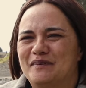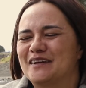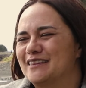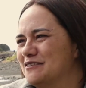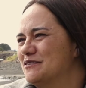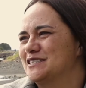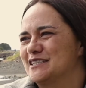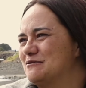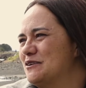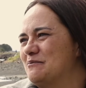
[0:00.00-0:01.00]
I think we
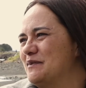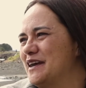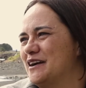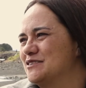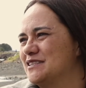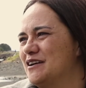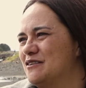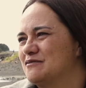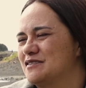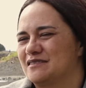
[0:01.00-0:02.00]
just want to be
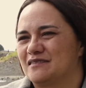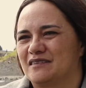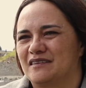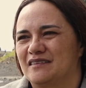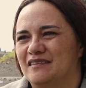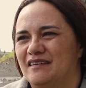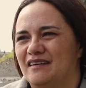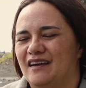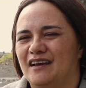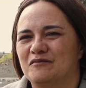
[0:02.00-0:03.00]
ourselves,
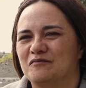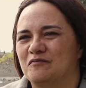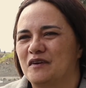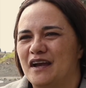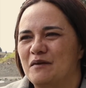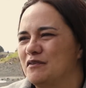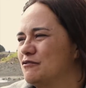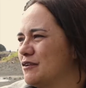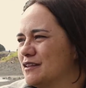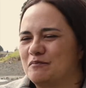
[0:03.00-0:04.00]
and we're happy
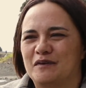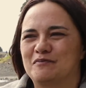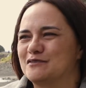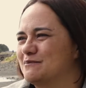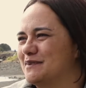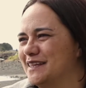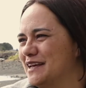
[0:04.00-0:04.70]
for other people to be